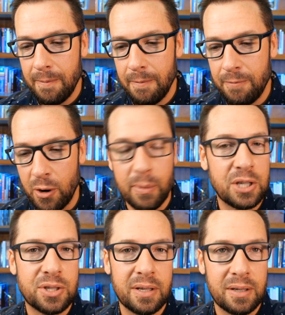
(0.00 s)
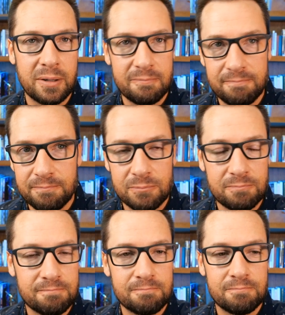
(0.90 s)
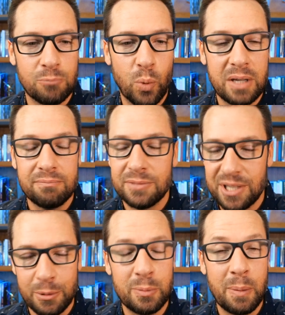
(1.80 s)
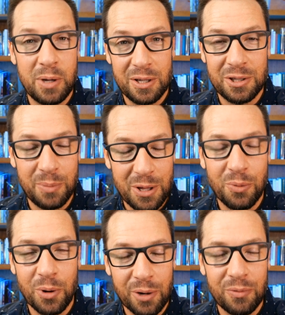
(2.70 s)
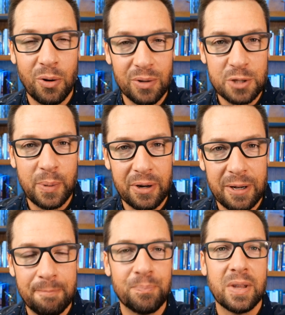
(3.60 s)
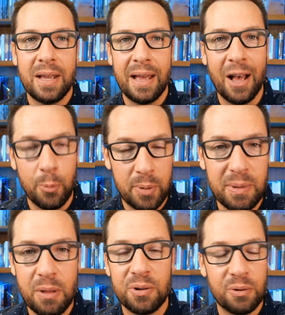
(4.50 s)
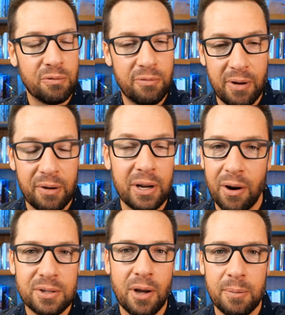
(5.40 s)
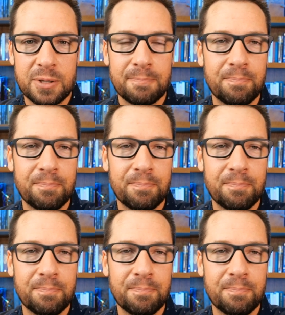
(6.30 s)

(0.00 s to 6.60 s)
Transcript: the, what seemed to me to be the work of the Holy Spirit helping me through very hard times.